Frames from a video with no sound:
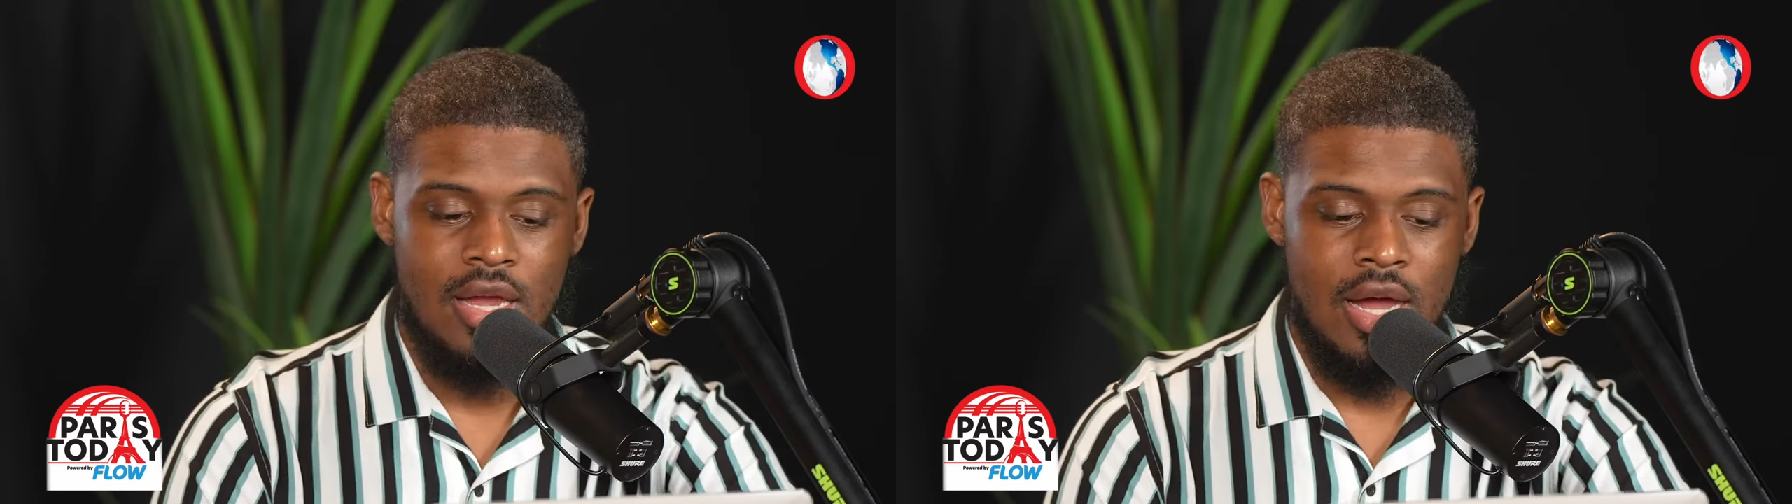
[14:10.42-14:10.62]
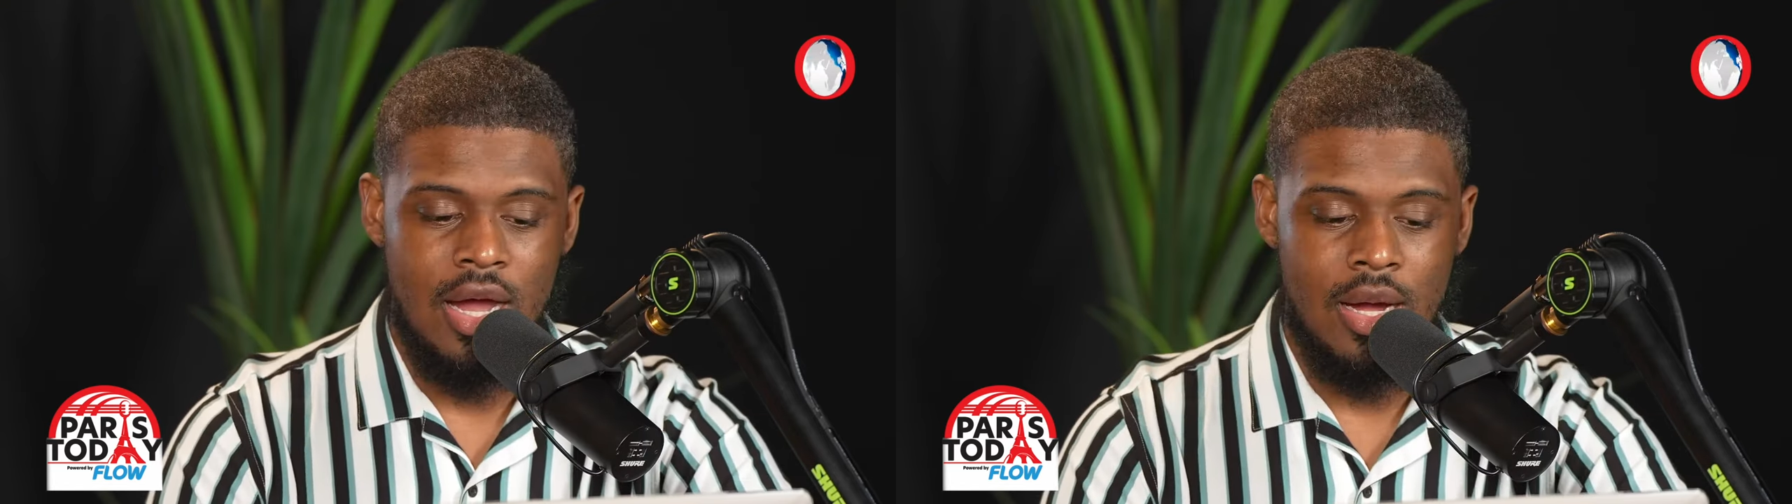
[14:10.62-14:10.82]

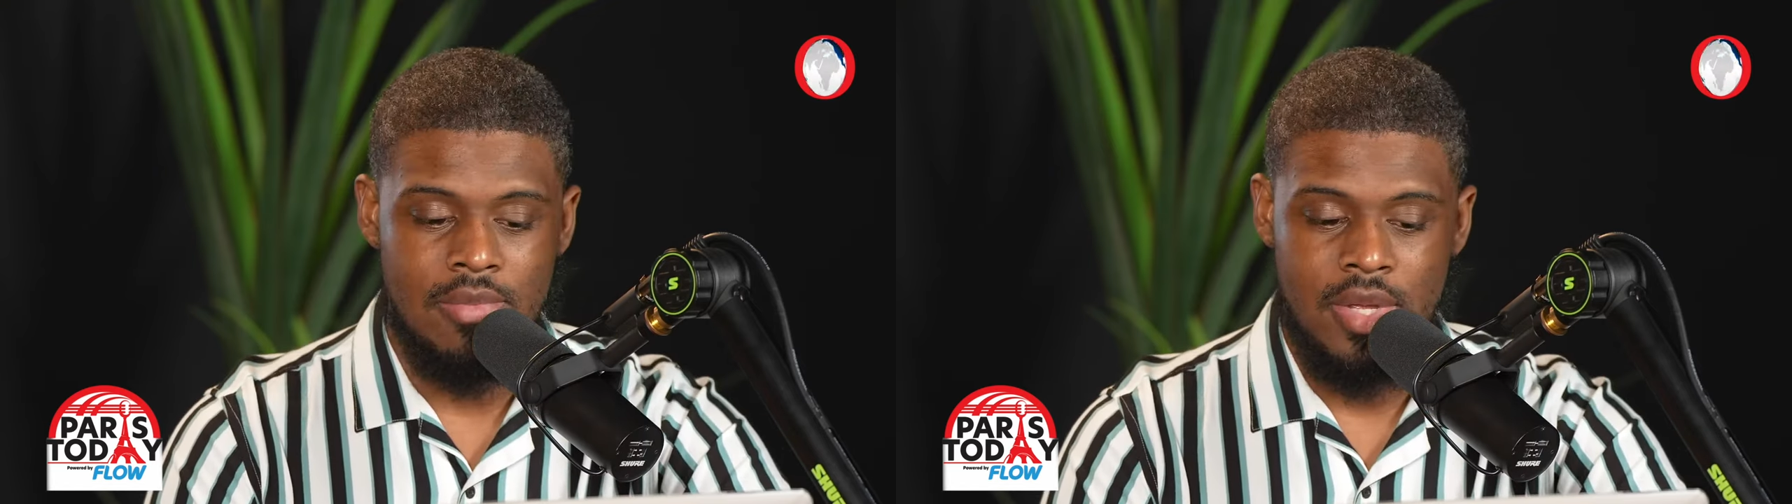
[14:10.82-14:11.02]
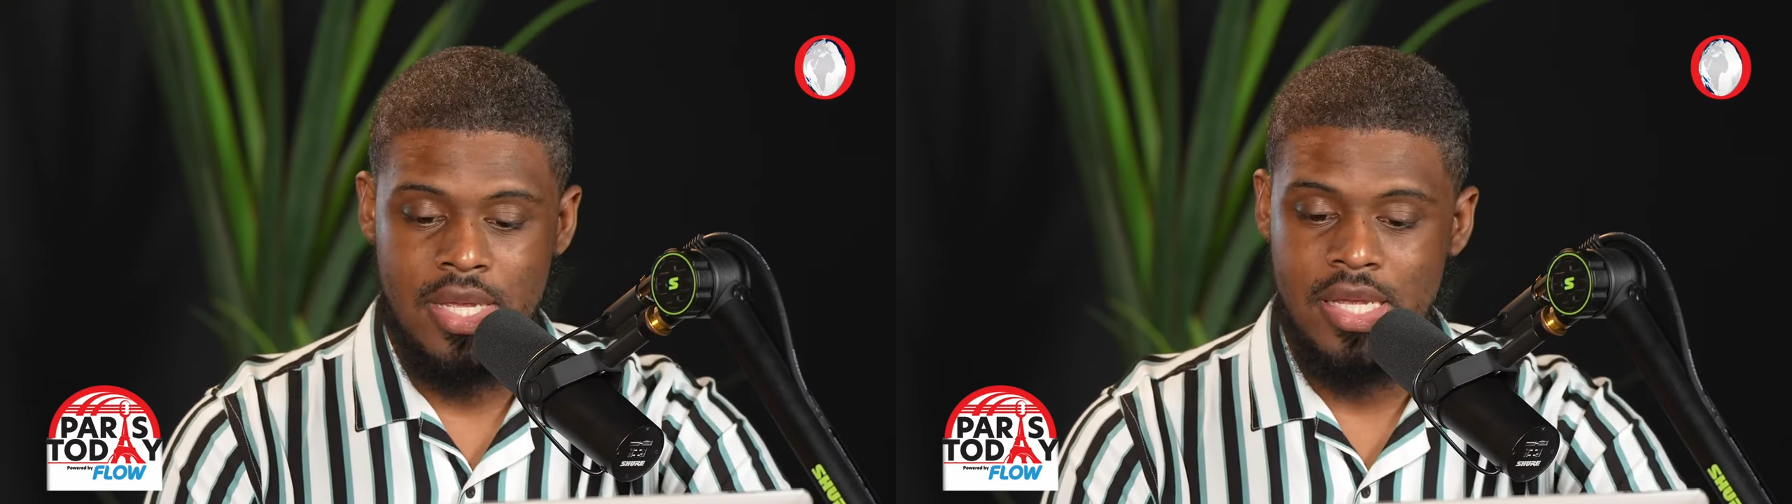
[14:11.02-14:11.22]

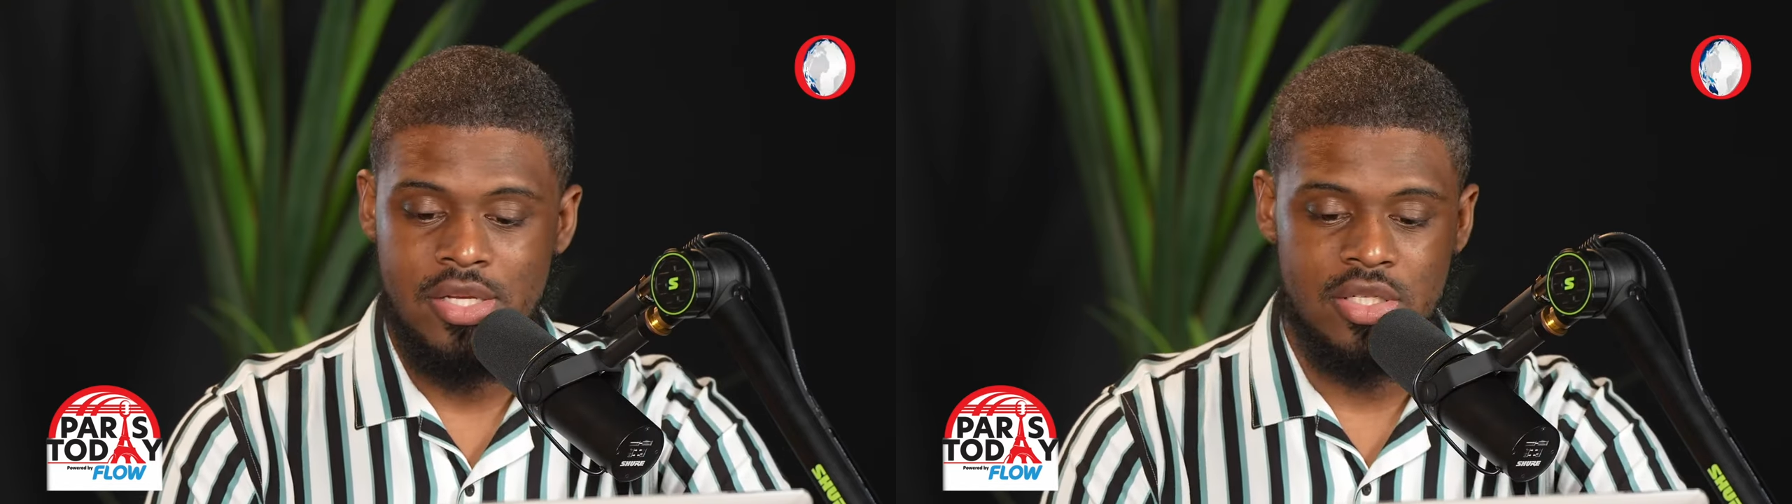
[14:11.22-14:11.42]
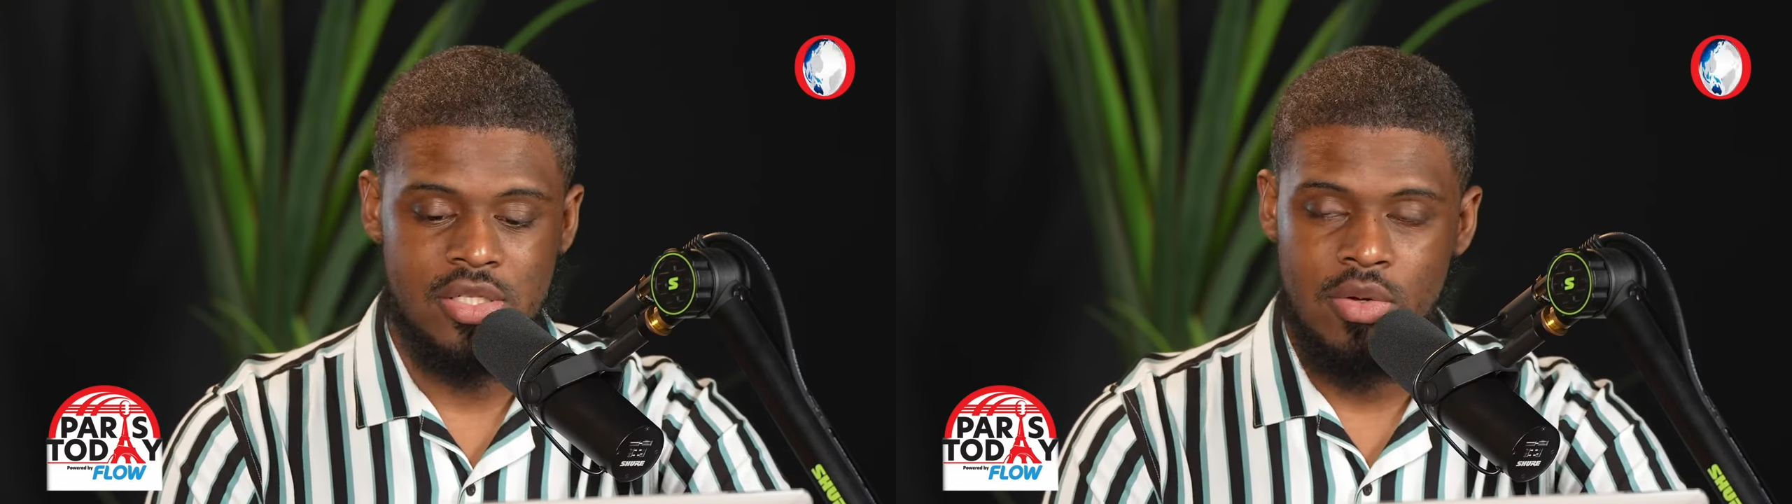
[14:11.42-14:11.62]
um, he just